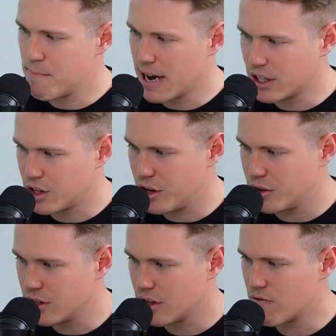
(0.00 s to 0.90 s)
mixed
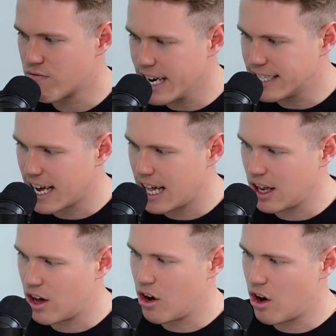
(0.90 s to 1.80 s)
use,
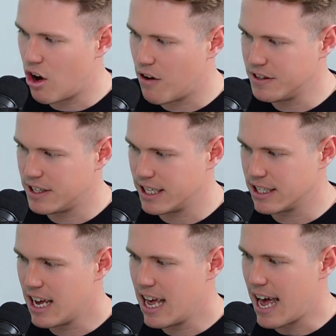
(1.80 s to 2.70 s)
retail,
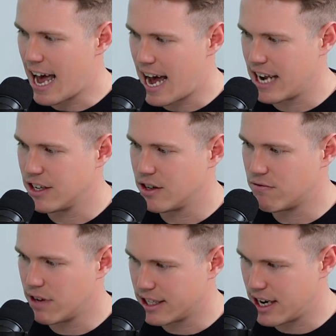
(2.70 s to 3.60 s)
offices, and
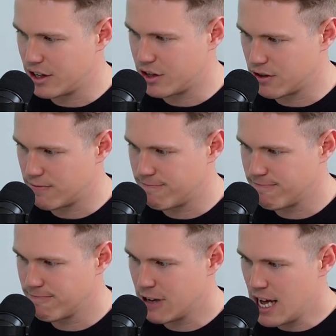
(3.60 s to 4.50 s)
residential.
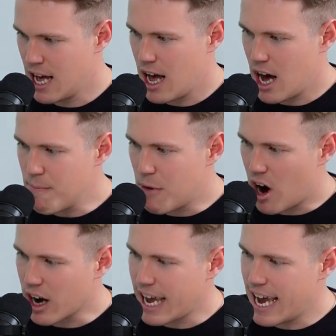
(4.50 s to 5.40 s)
At
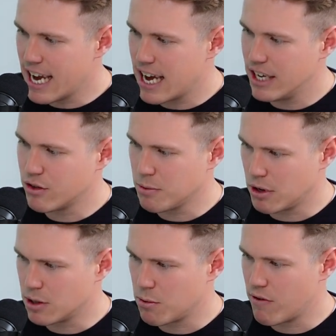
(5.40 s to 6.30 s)
Mark, Inga is
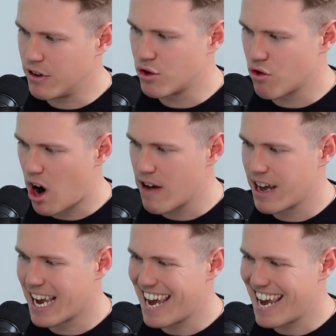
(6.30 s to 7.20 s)
responsible for
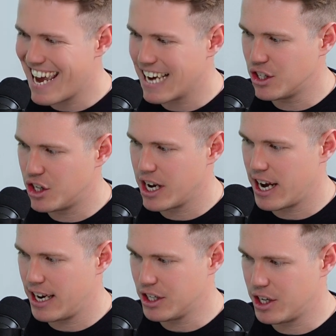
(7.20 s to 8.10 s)
driving
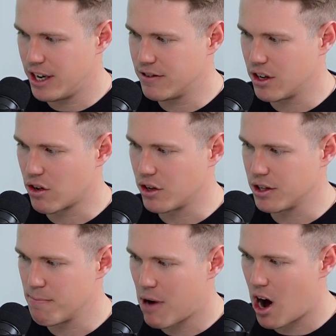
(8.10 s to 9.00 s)
ESG initiatives across
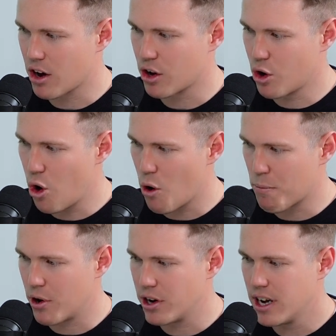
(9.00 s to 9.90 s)
the Mark
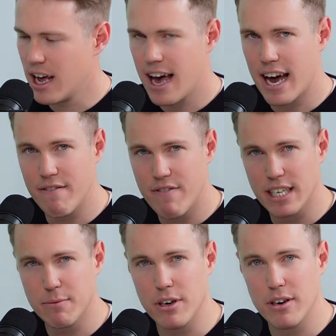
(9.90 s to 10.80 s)
corporate and
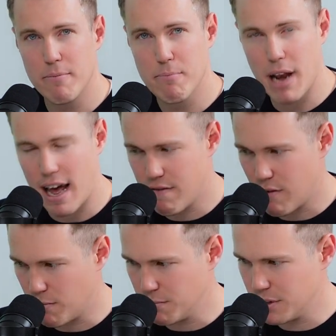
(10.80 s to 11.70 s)
investment
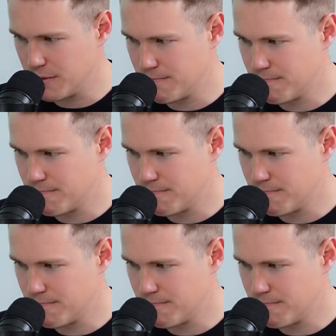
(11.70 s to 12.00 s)
platforms.